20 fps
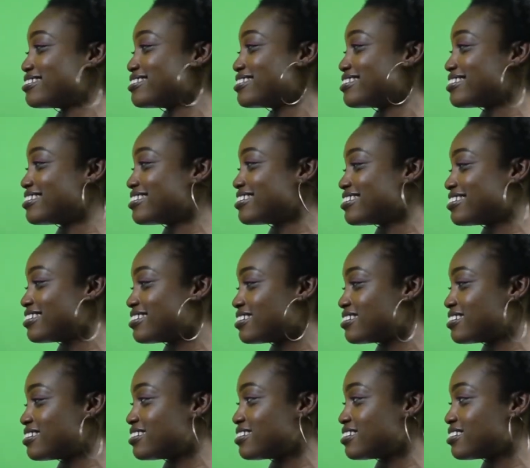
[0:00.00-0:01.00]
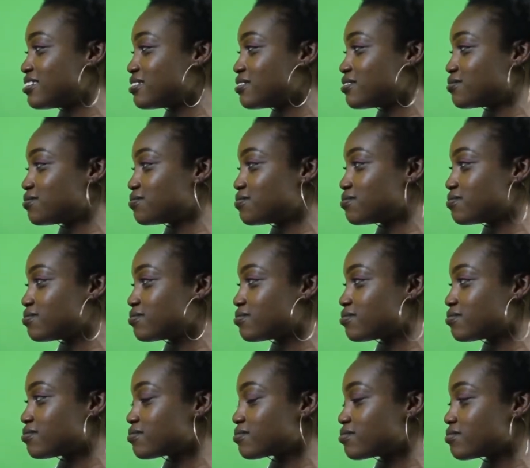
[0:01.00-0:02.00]

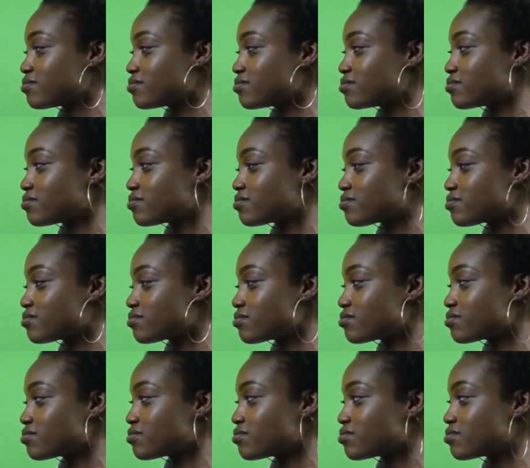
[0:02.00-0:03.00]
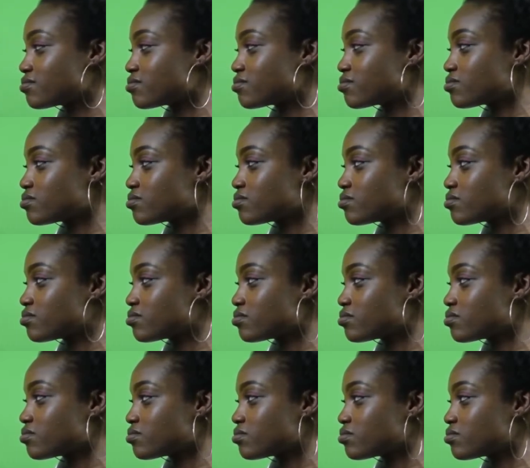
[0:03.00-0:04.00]

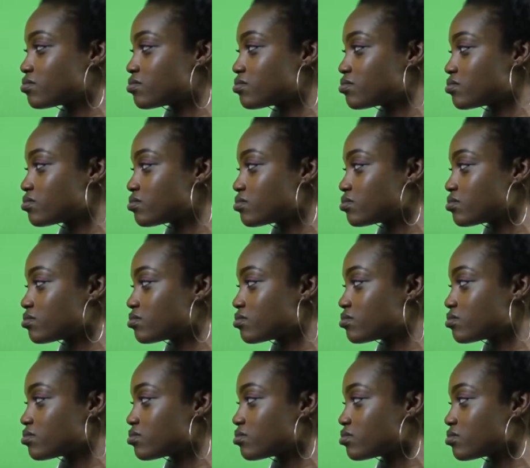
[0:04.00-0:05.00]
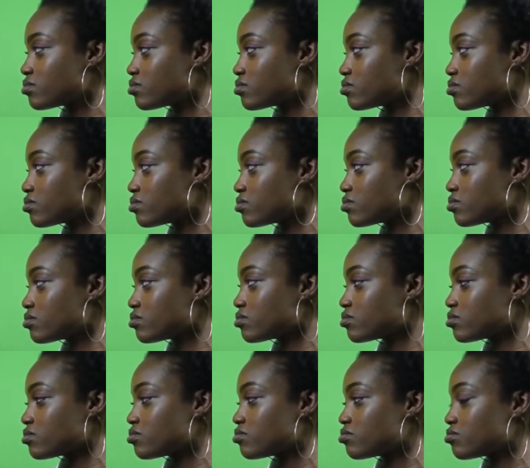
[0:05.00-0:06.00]

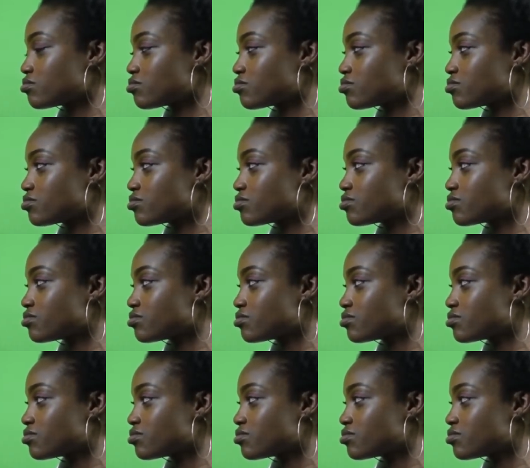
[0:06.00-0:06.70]
No words are spoken by the person on screen.